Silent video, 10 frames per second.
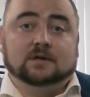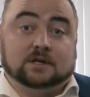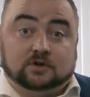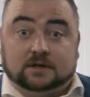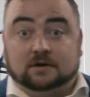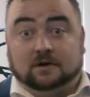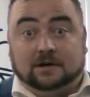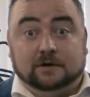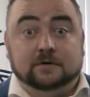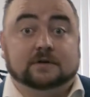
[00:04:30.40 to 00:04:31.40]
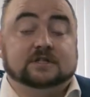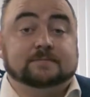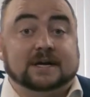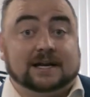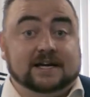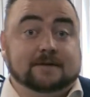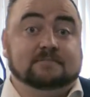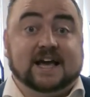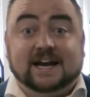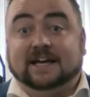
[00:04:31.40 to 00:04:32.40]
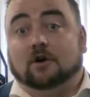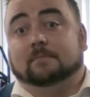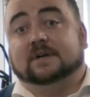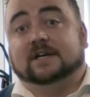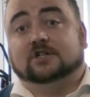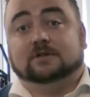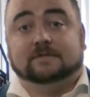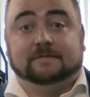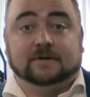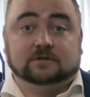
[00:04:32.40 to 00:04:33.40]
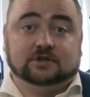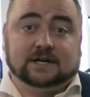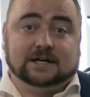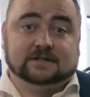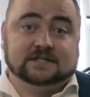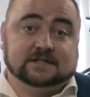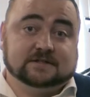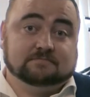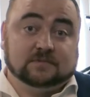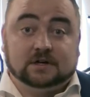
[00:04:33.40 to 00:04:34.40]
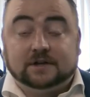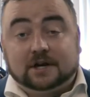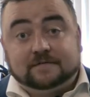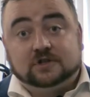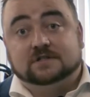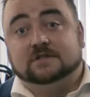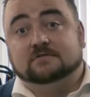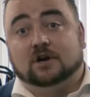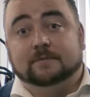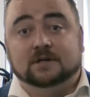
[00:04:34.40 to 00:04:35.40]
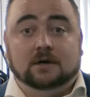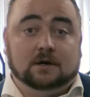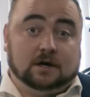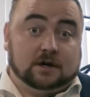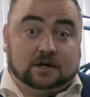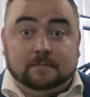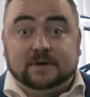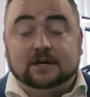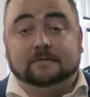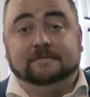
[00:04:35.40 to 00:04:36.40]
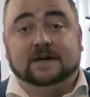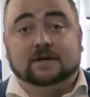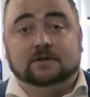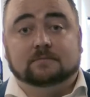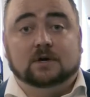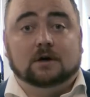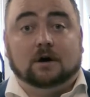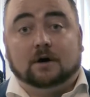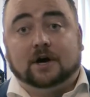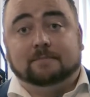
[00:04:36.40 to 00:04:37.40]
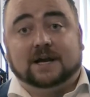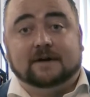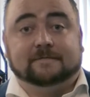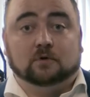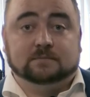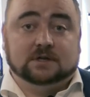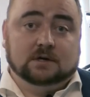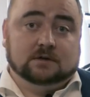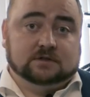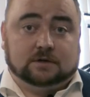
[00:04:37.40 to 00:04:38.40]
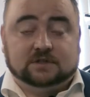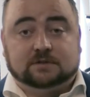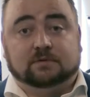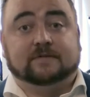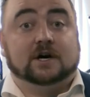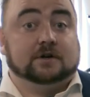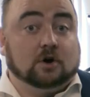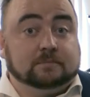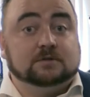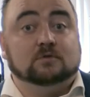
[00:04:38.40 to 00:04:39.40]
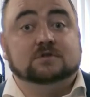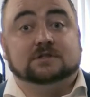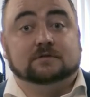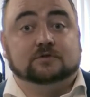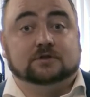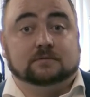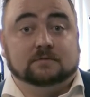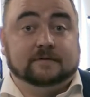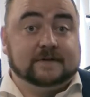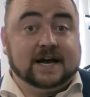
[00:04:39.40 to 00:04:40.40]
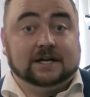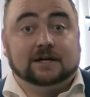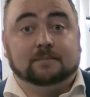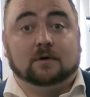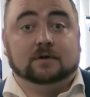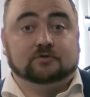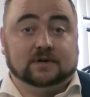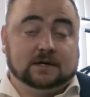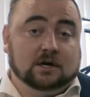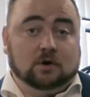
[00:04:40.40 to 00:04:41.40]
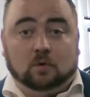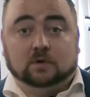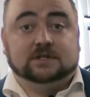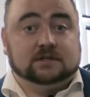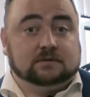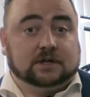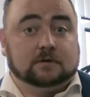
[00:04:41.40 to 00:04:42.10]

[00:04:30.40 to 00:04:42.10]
So just to conclude and to be clear, any combination of the functionalities that I've just described can be configured on our platforms so as to provide an optimal solution for any laboratory, or to